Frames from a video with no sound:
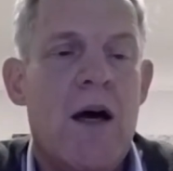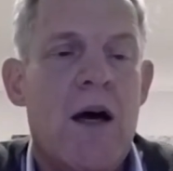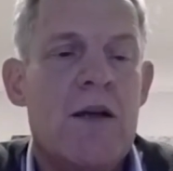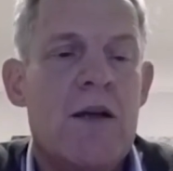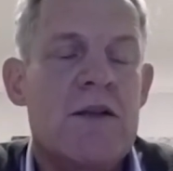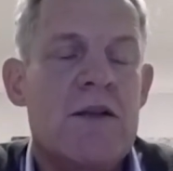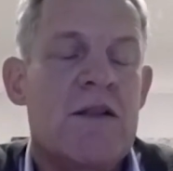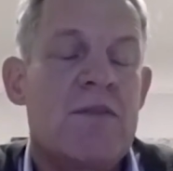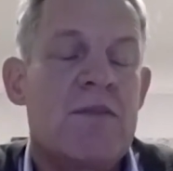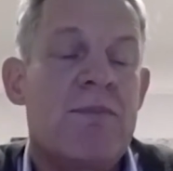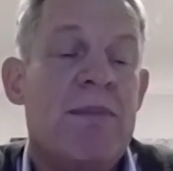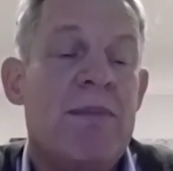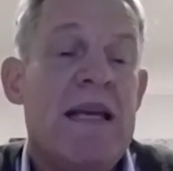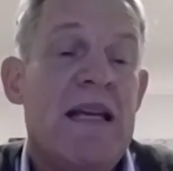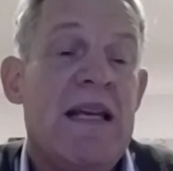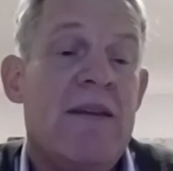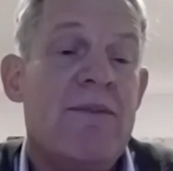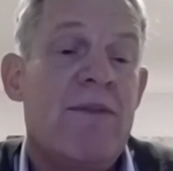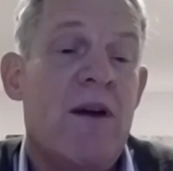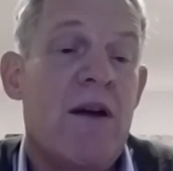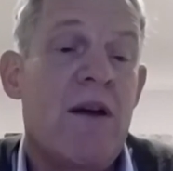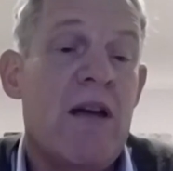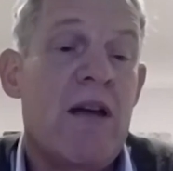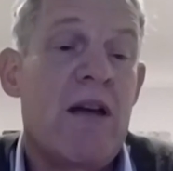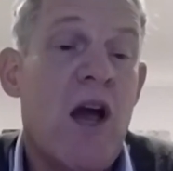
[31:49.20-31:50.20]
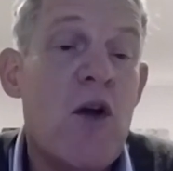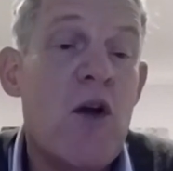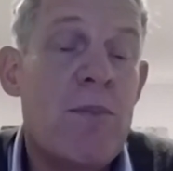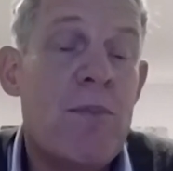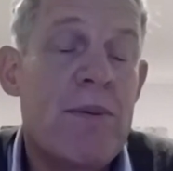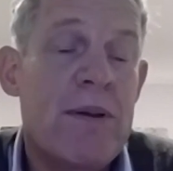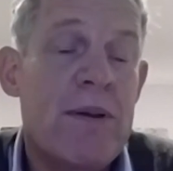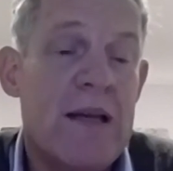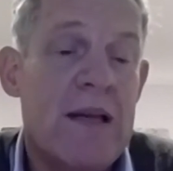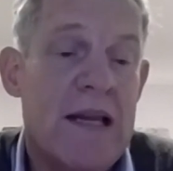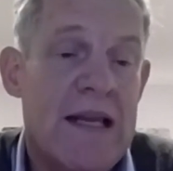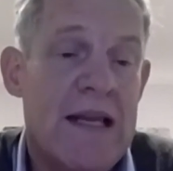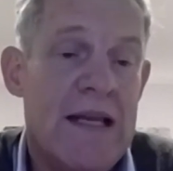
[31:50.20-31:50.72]
speak very
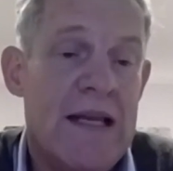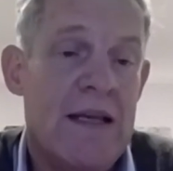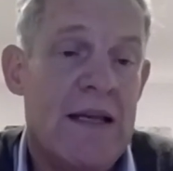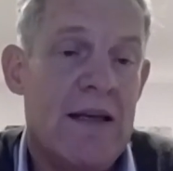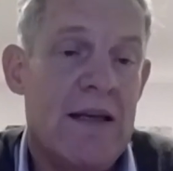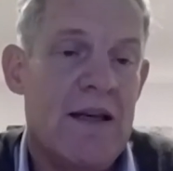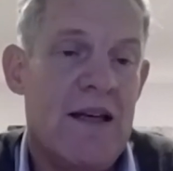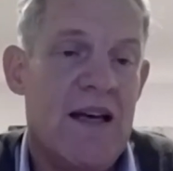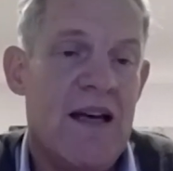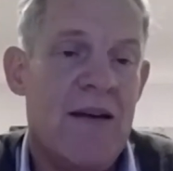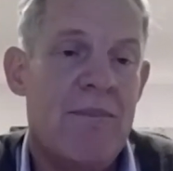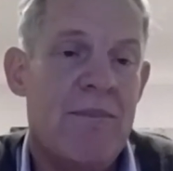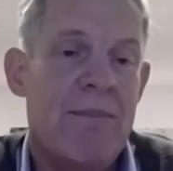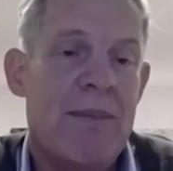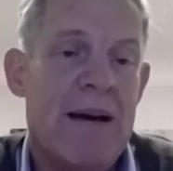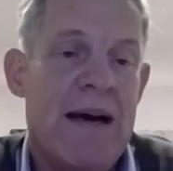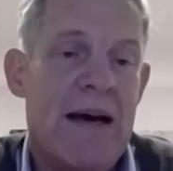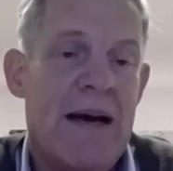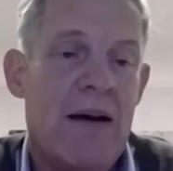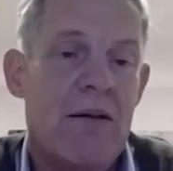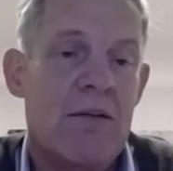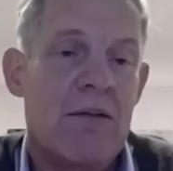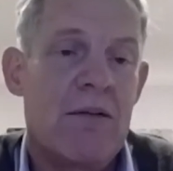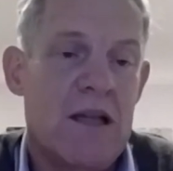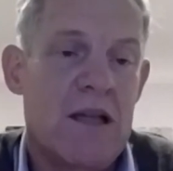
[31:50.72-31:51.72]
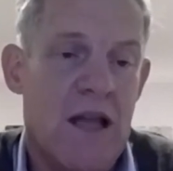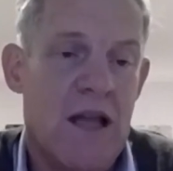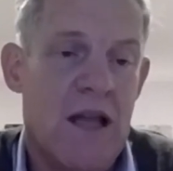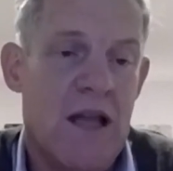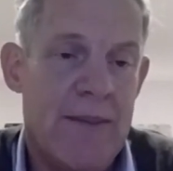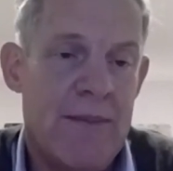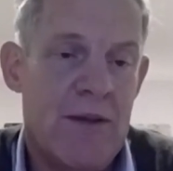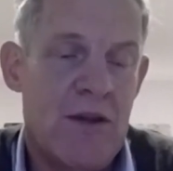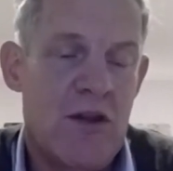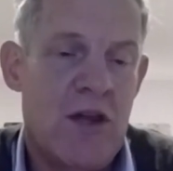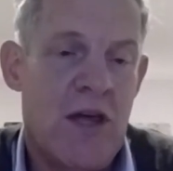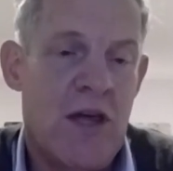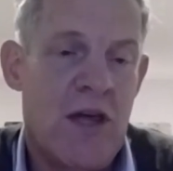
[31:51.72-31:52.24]
openly about
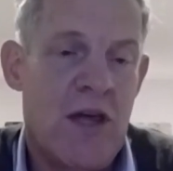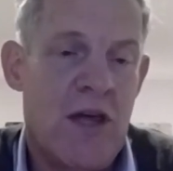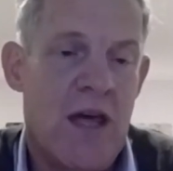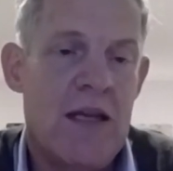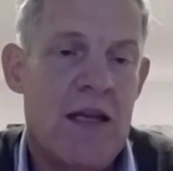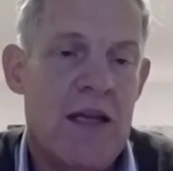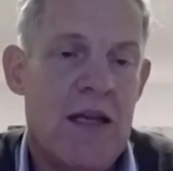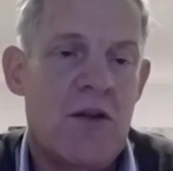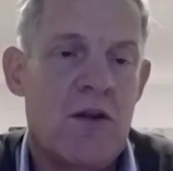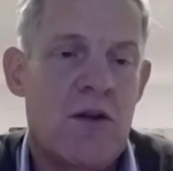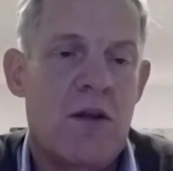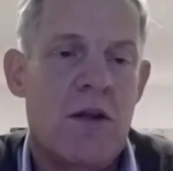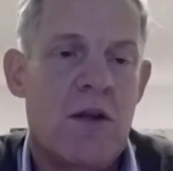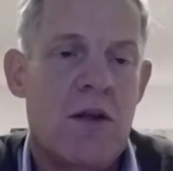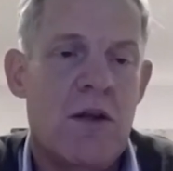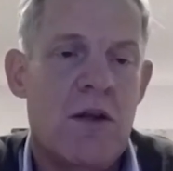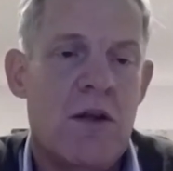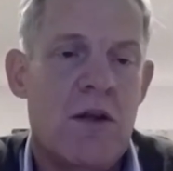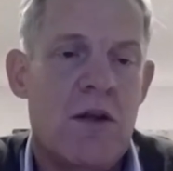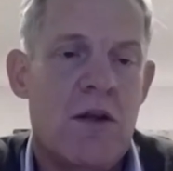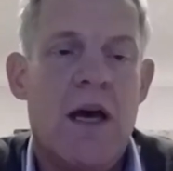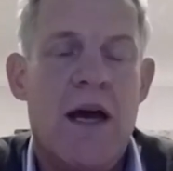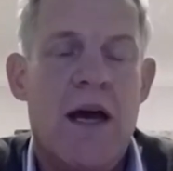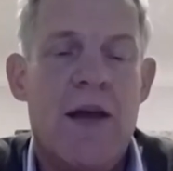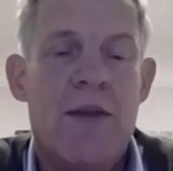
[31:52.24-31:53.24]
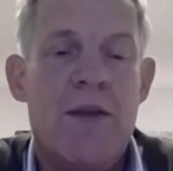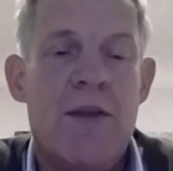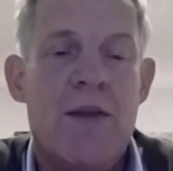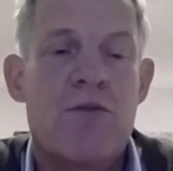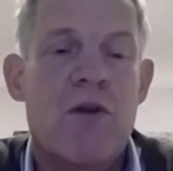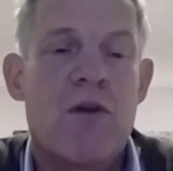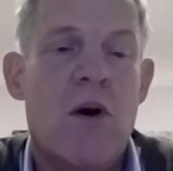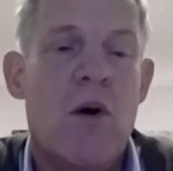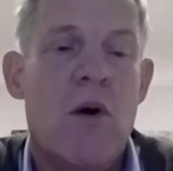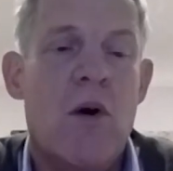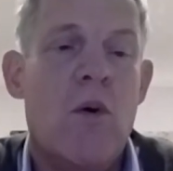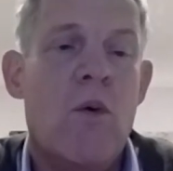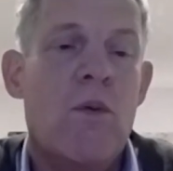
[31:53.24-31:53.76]
climate change and the
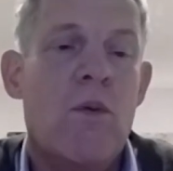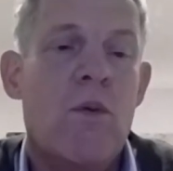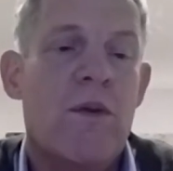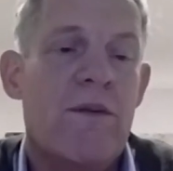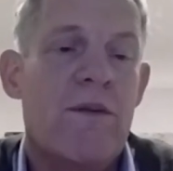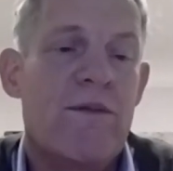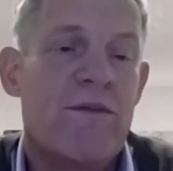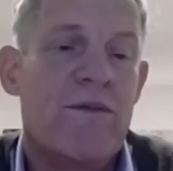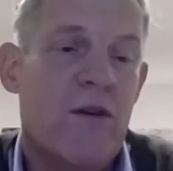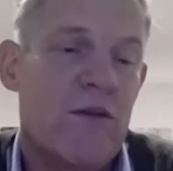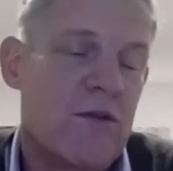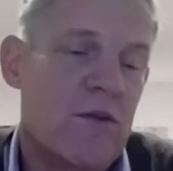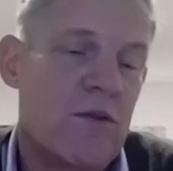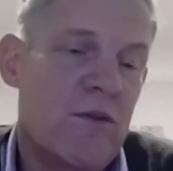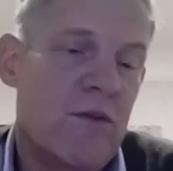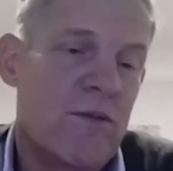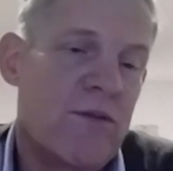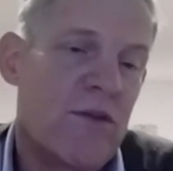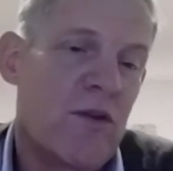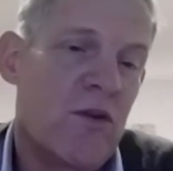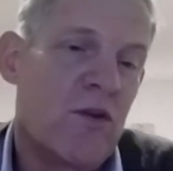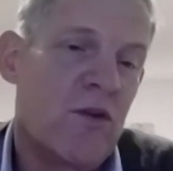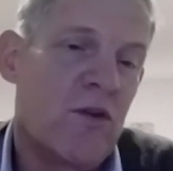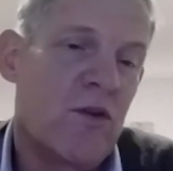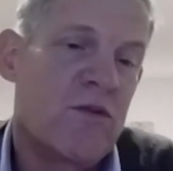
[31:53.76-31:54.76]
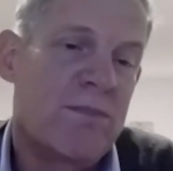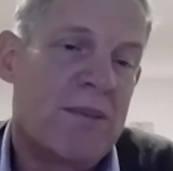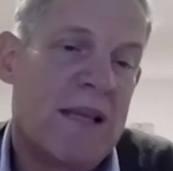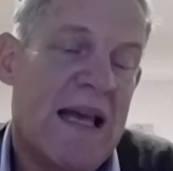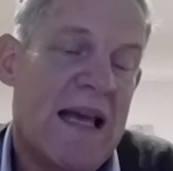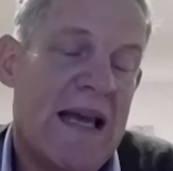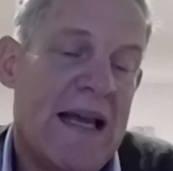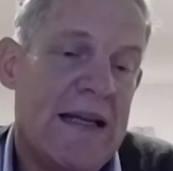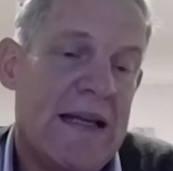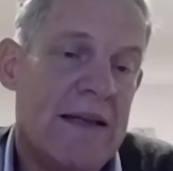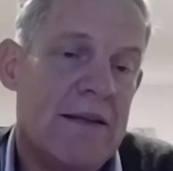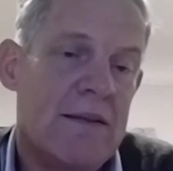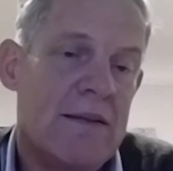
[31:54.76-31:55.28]
role that fossil fuels
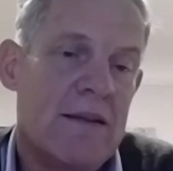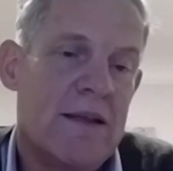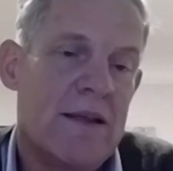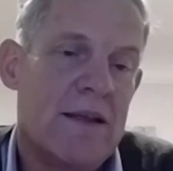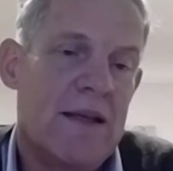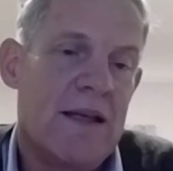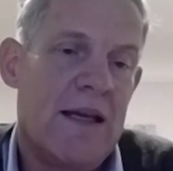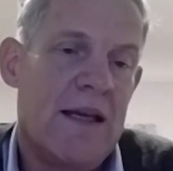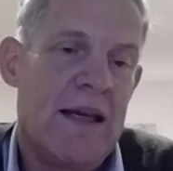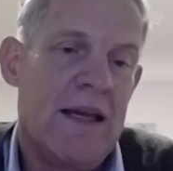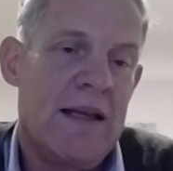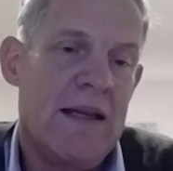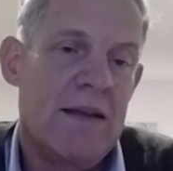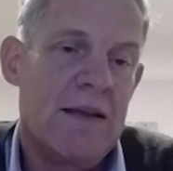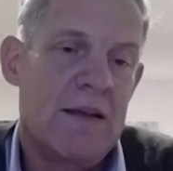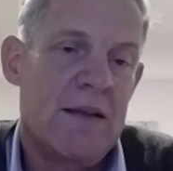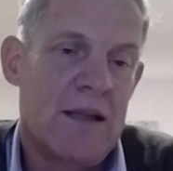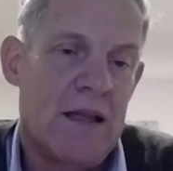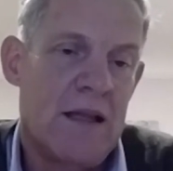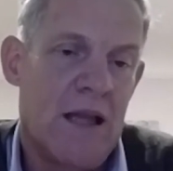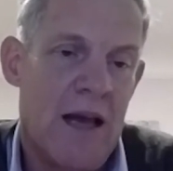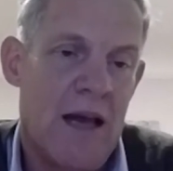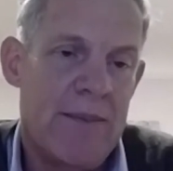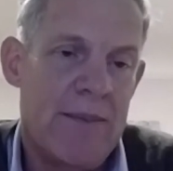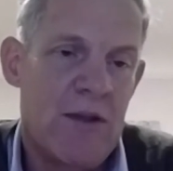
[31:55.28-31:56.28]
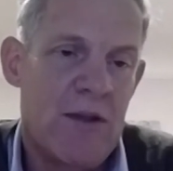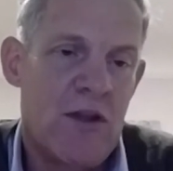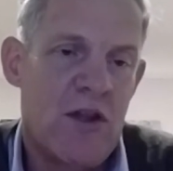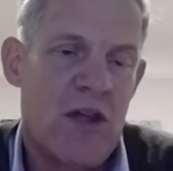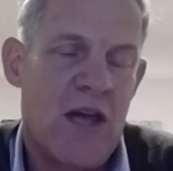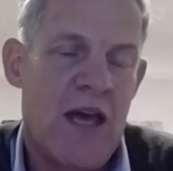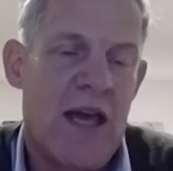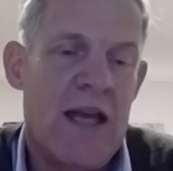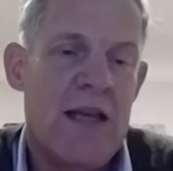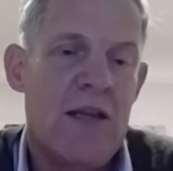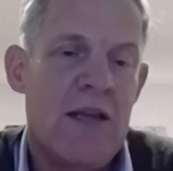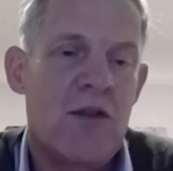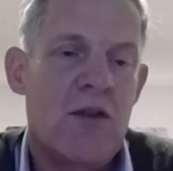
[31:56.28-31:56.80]
played in climate
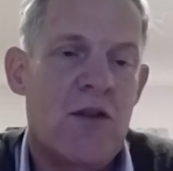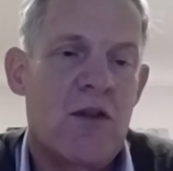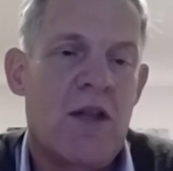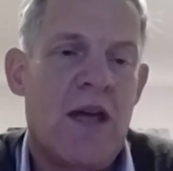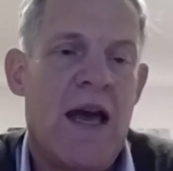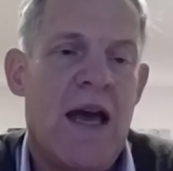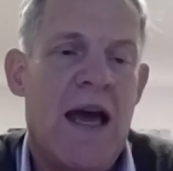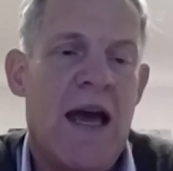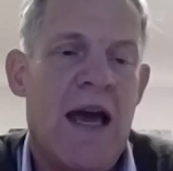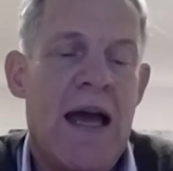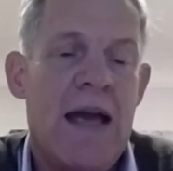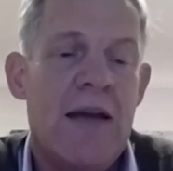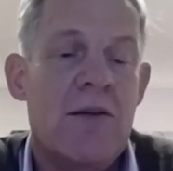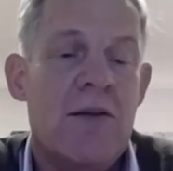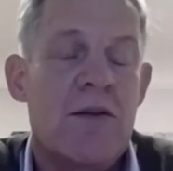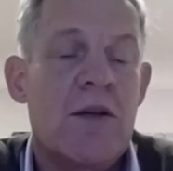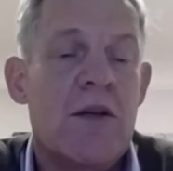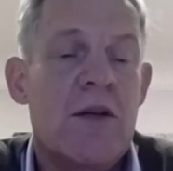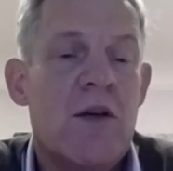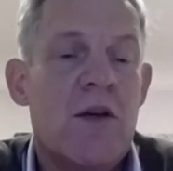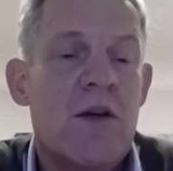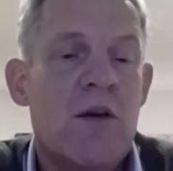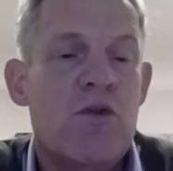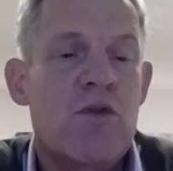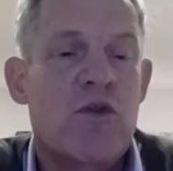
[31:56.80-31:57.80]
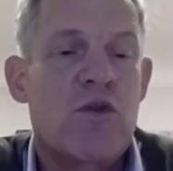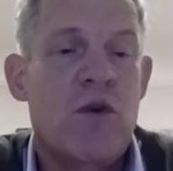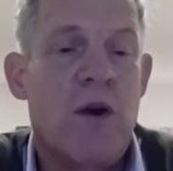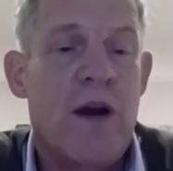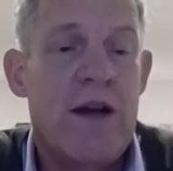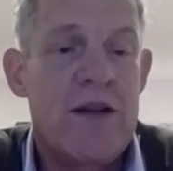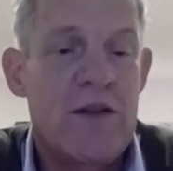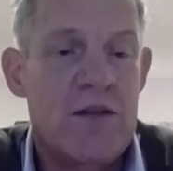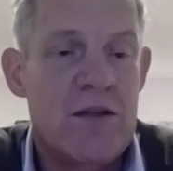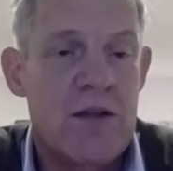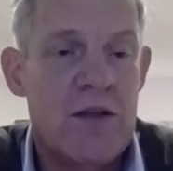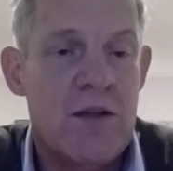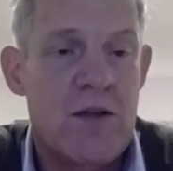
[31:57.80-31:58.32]
change, and
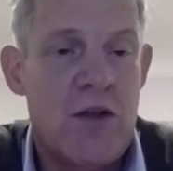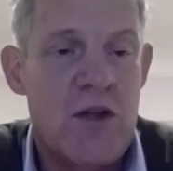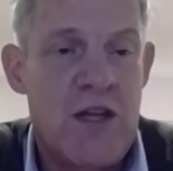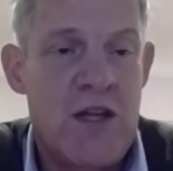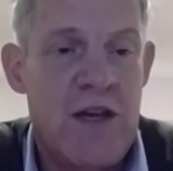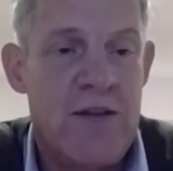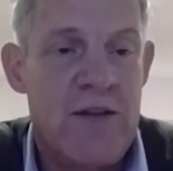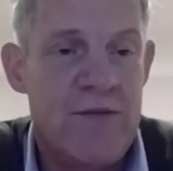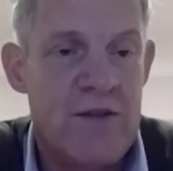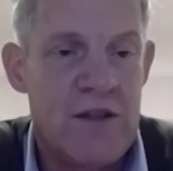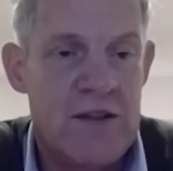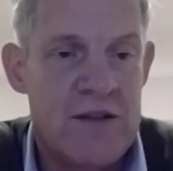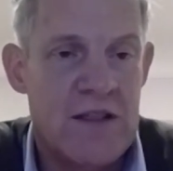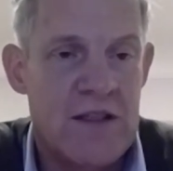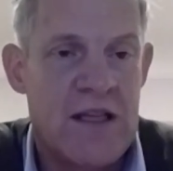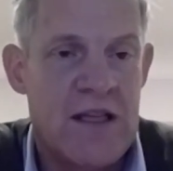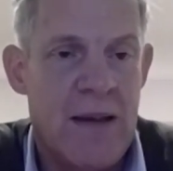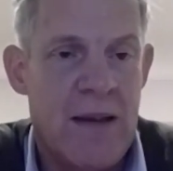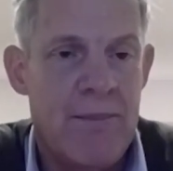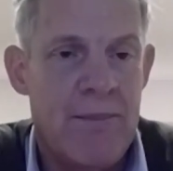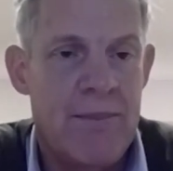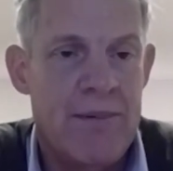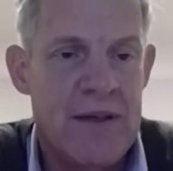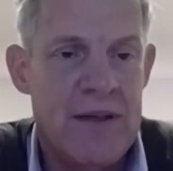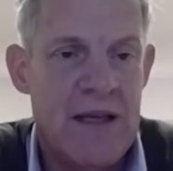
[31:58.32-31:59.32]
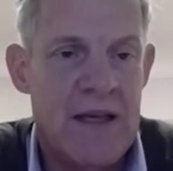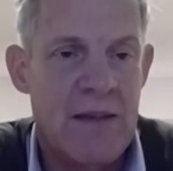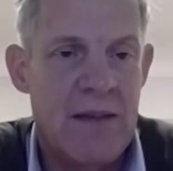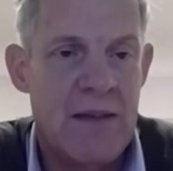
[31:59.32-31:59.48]
trying to shift as a company